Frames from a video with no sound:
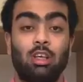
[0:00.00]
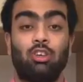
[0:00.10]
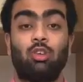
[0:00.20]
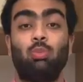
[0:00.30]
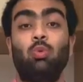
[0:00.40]

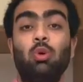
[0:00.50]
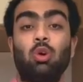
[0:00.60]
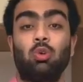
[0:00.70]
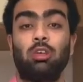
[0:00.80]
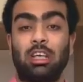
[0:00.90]
So moving
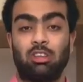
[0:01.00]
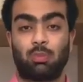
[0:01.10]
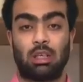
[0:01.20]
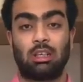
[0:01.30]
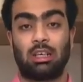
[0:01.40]
on to next
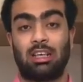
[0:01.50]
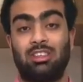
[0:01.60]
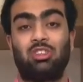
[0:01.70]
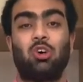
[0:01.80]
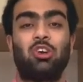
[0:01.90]
part
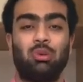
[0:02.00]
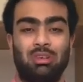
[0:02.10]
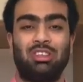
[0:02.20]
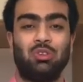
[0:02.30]
guys, documents